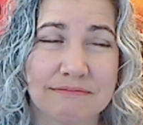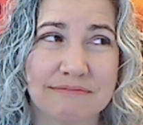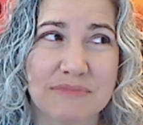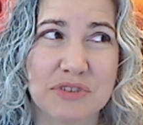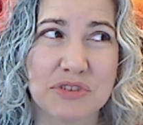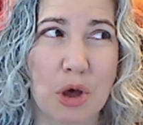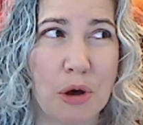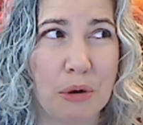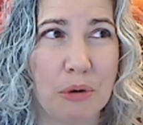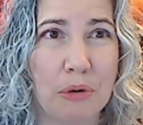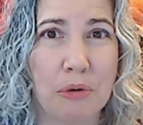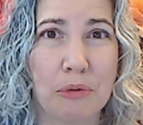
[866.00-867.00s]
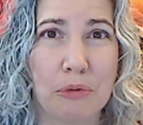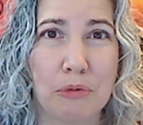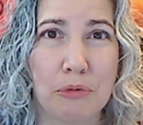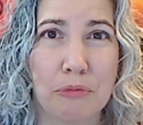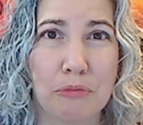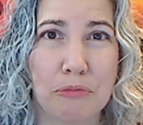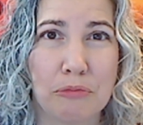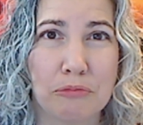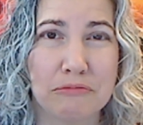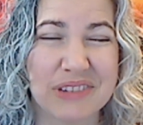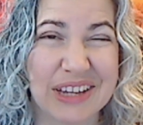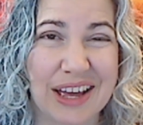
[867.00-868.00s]
So,
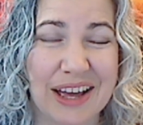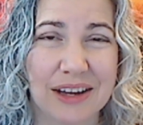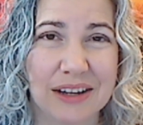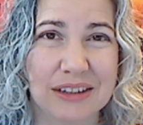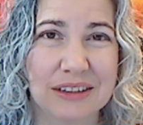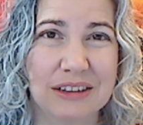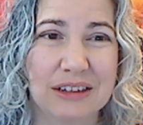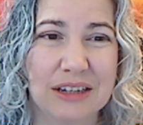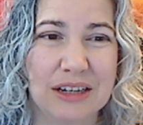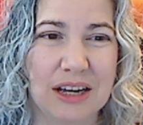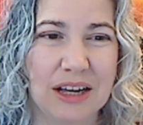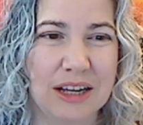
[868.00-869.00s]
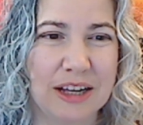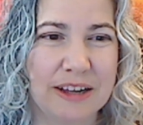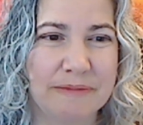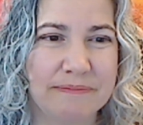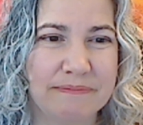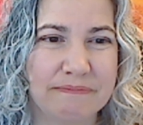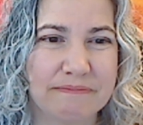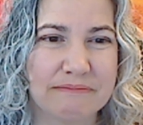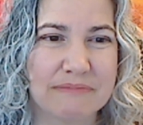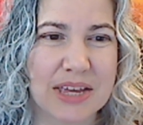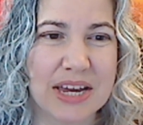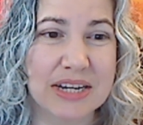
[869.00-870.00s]
yeah. And
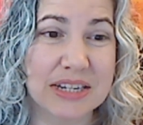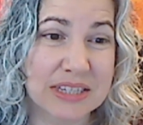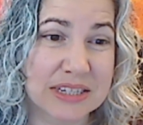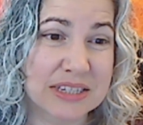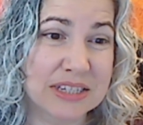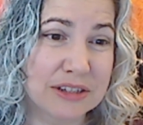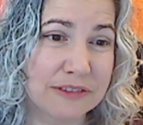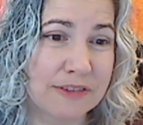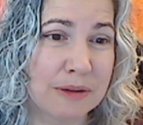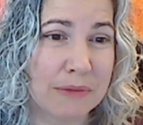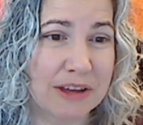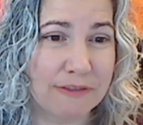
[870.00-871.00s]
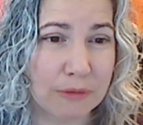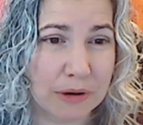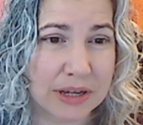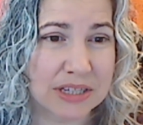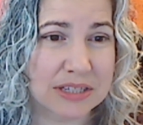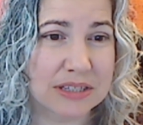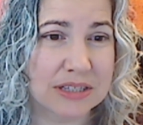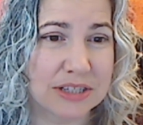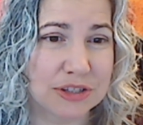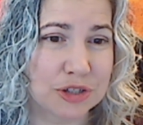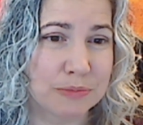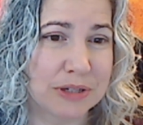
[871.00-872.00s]
does it still fit my voice,
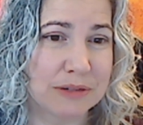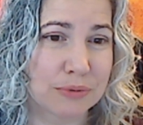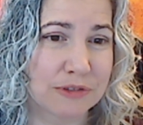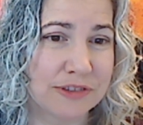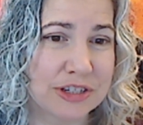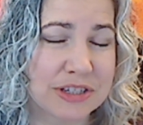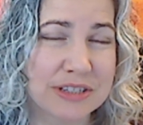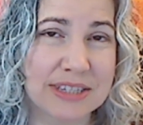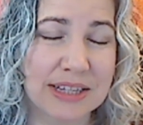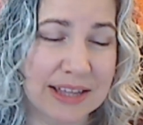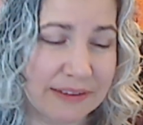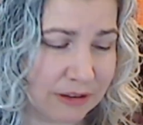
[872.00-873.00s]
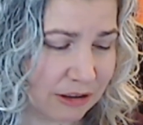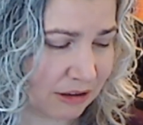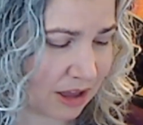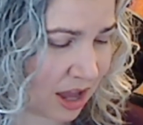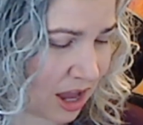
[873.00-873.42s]
instrument, proficiency level?